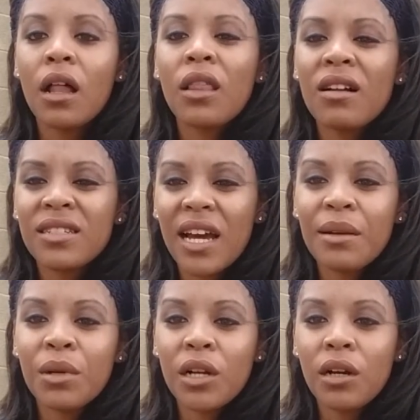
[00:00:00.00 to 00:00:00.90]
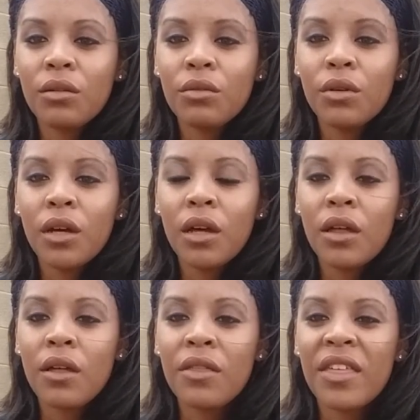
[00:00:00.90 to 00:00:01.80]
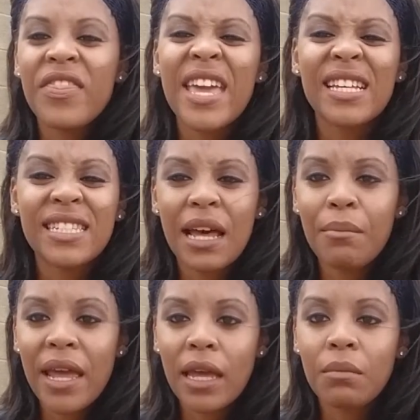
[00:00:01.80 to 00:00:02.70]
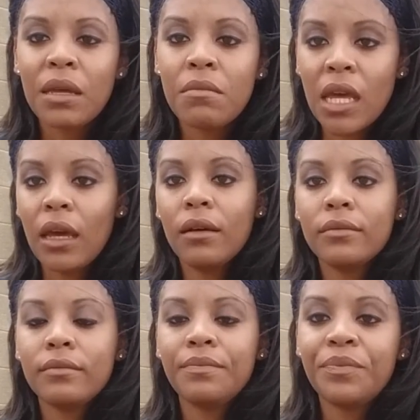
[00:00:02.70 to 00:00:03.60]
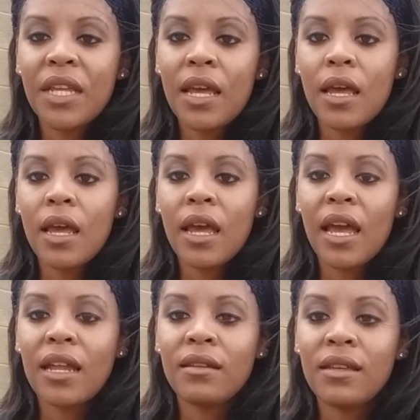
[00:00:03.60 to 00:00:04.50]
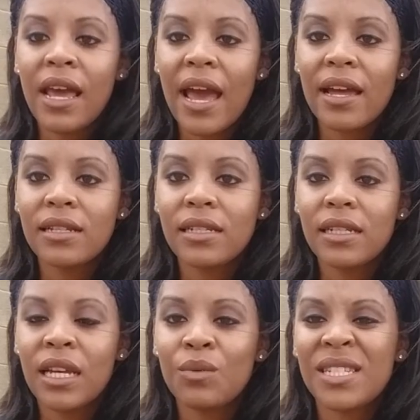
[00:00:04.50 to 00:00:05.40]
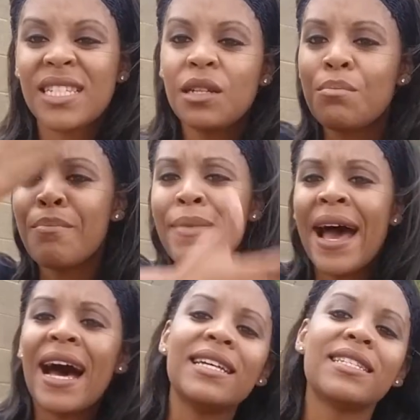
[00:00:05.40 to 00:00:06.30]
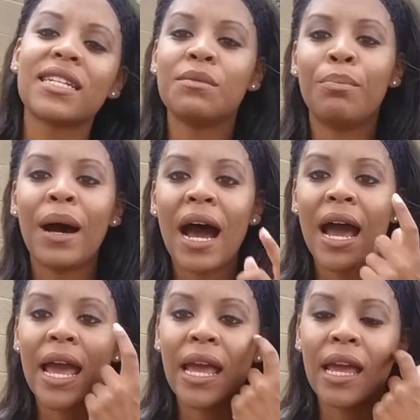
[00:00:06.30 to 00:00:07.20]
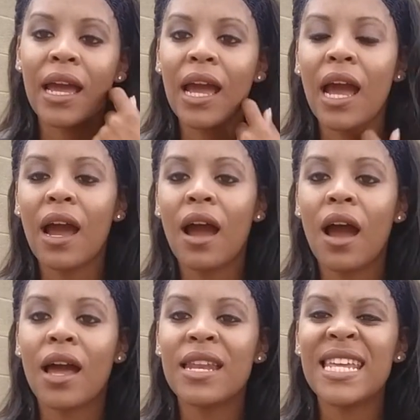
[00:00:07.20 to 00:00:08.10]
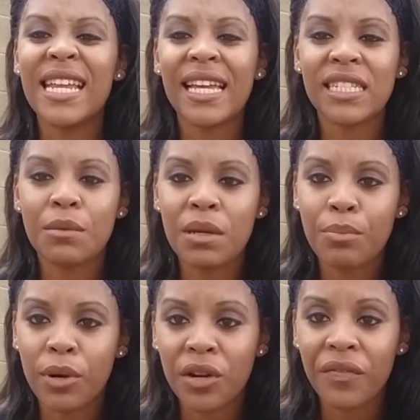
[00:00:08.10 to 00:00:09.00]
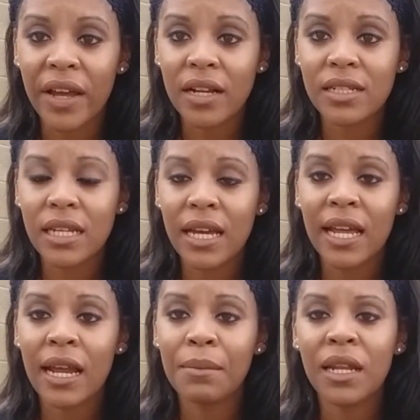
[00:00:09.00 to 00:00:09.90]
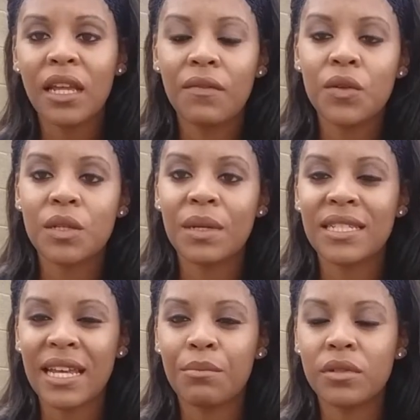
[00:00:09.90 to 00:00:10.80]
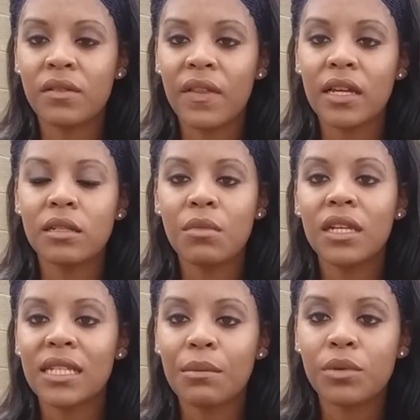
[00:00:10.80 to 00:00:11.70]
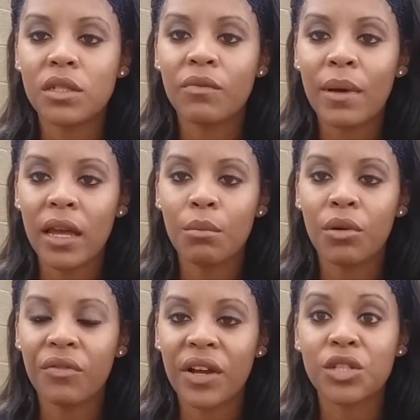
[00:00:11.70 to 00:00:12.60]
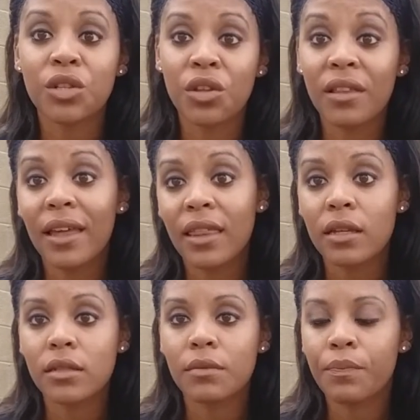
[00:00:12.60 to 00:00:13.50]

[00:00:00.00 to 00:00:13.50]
a long time ago. The things that make me me. And yet, it was still masked by needing to be perfect. And I'm going to give you some examples of that. Some examples of my imperfection look like this.